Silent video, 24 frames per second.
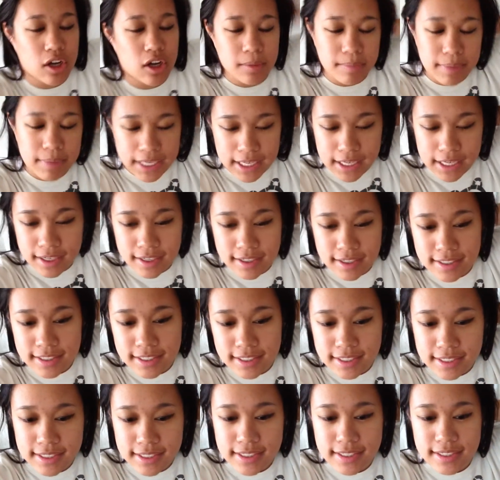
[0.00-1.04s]
on me.
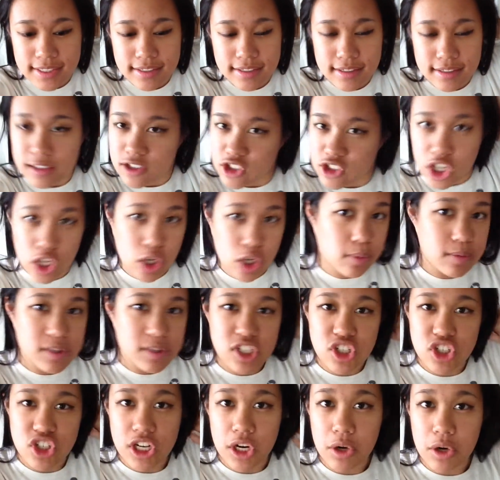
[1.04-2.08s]
It's
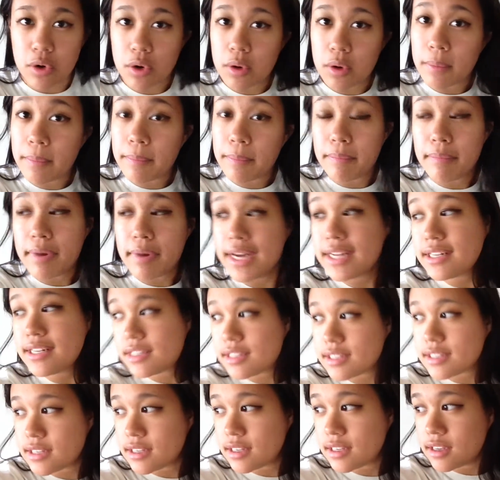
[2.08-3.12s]
ginormous in general,
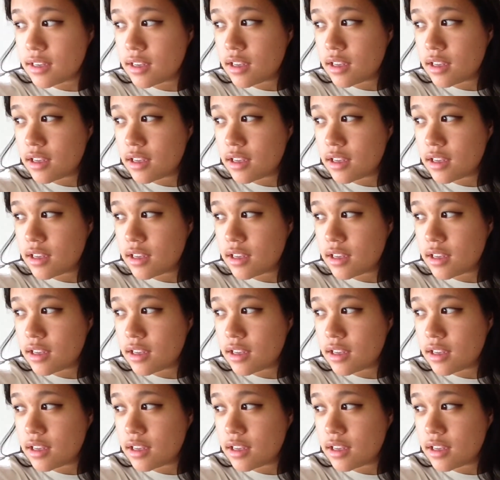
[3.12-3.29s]
but